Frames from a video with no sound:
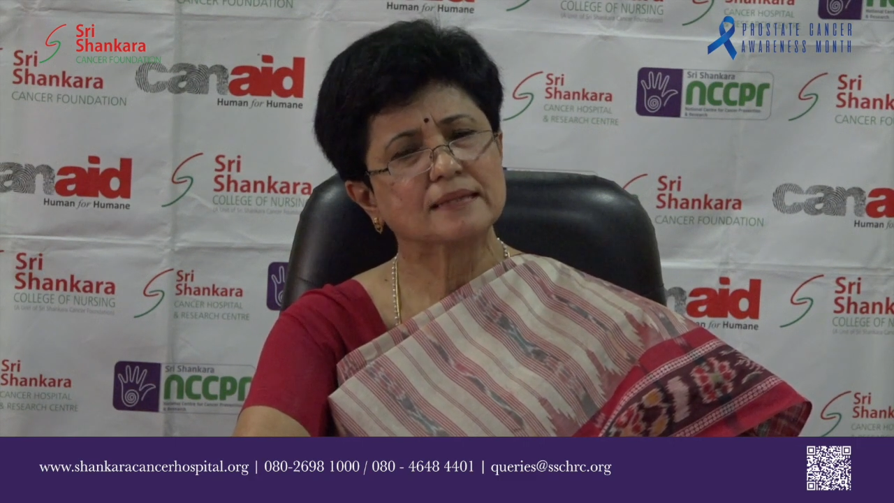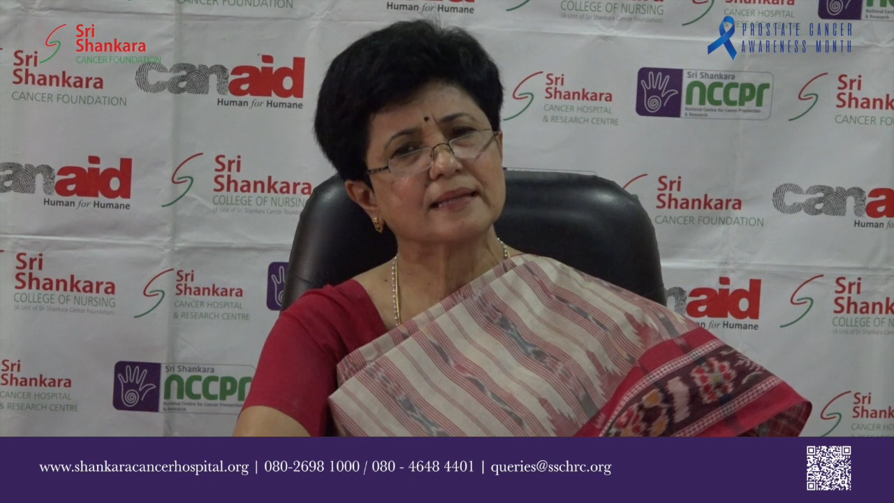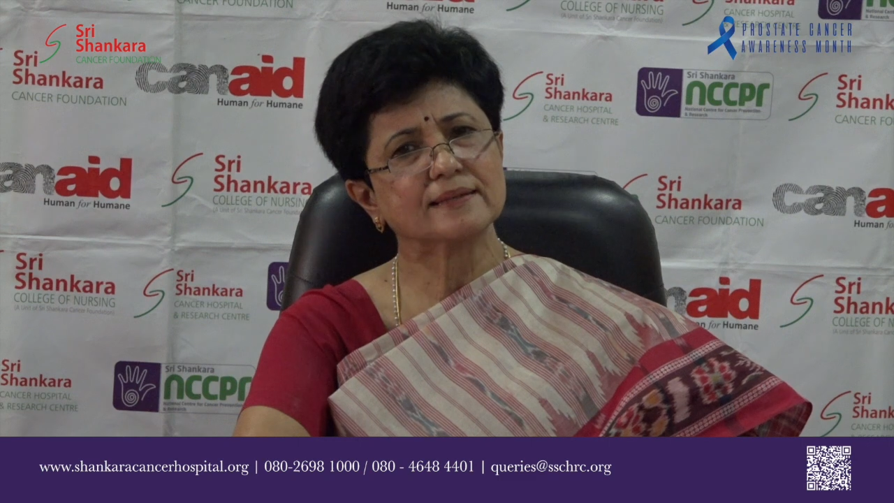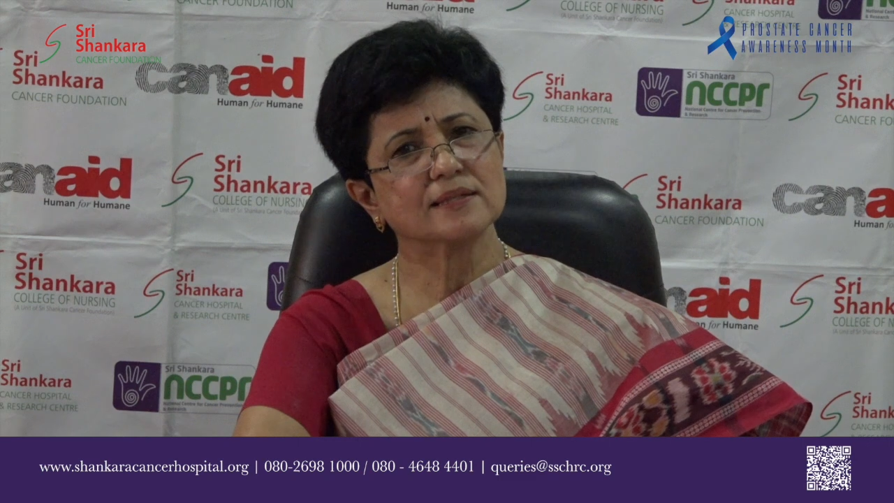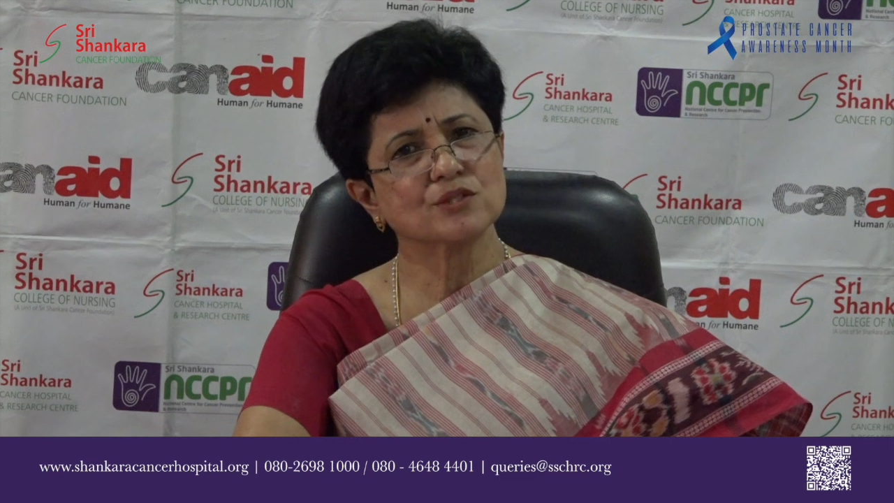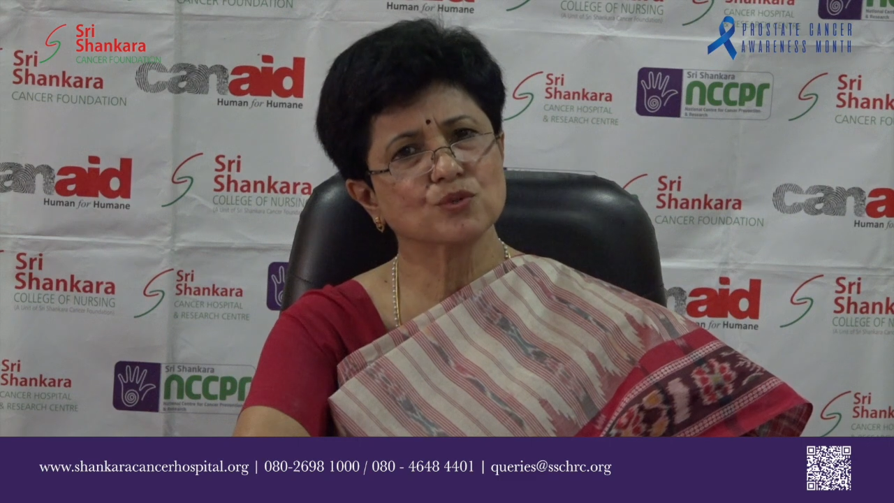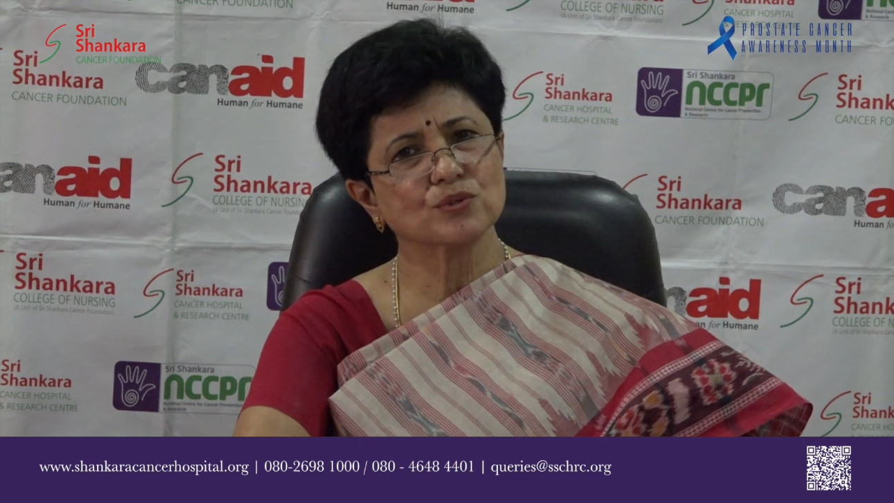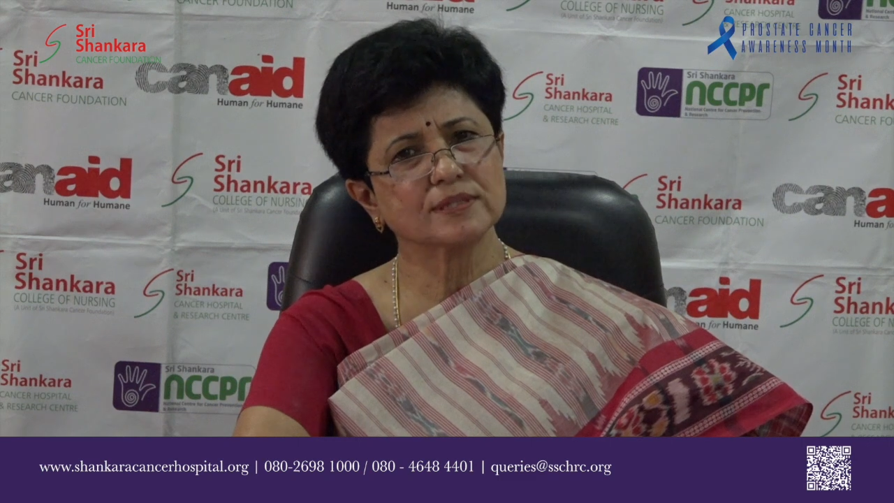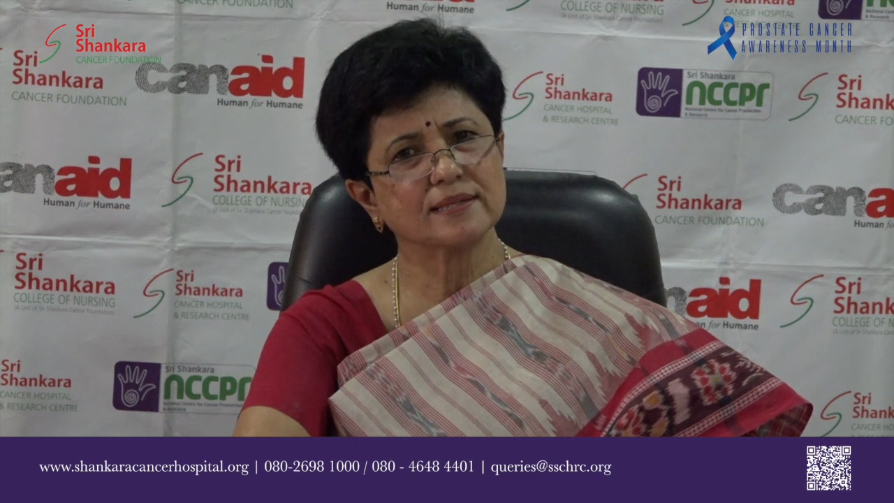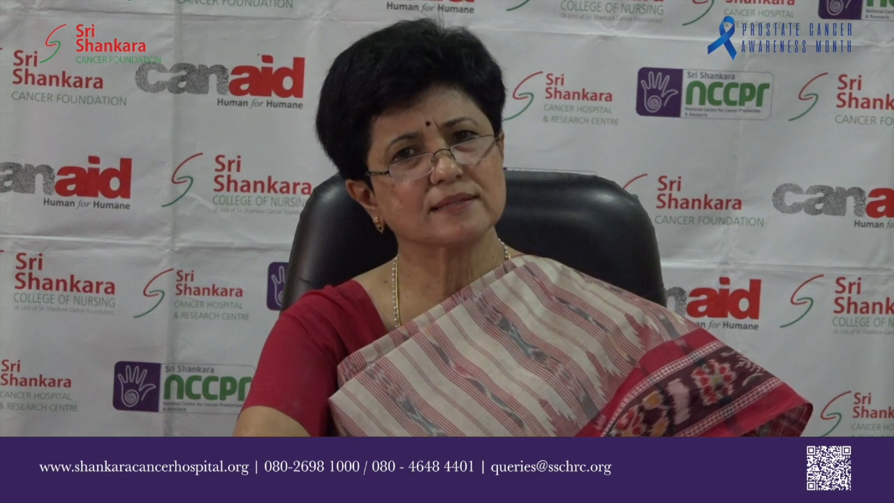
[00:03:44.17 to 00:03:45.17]
that are
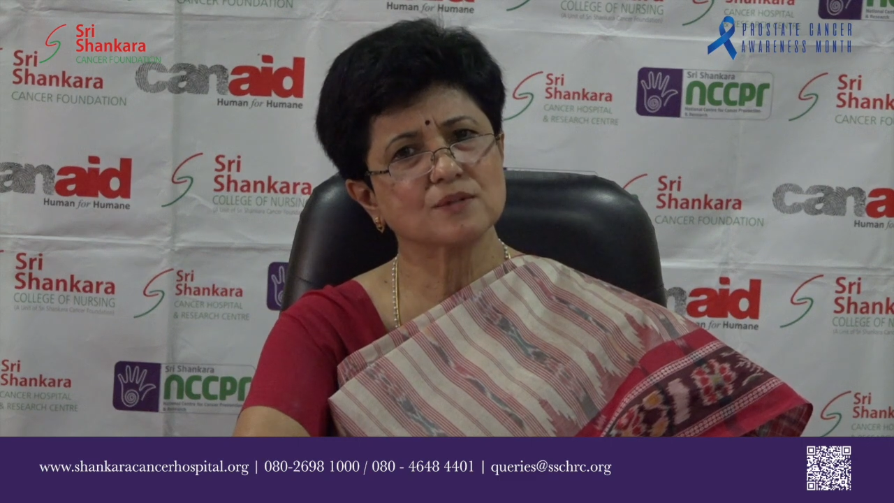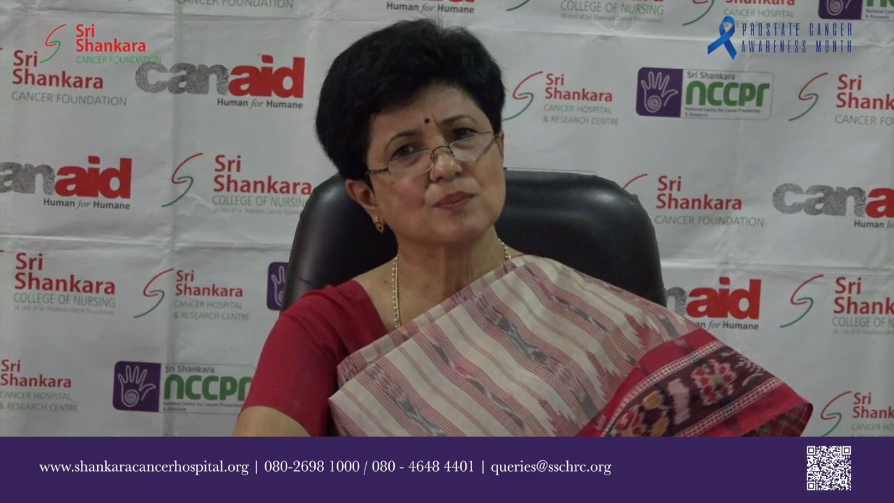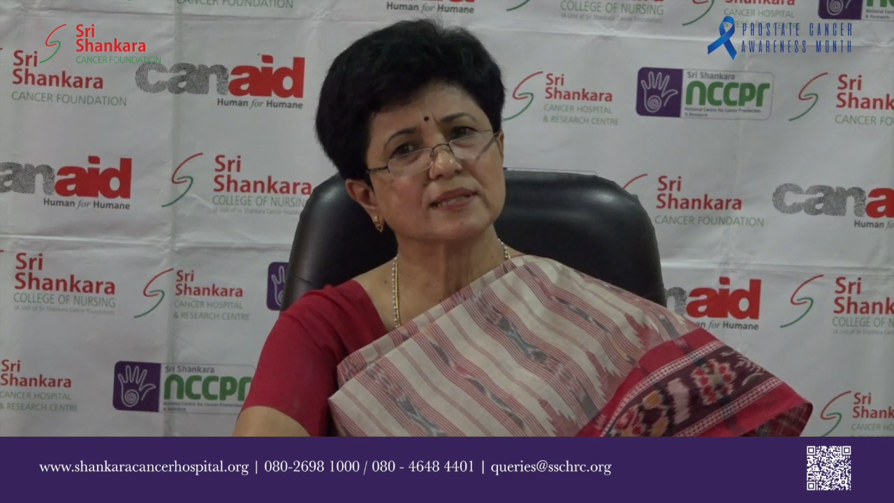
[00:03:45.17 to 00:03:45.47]
associated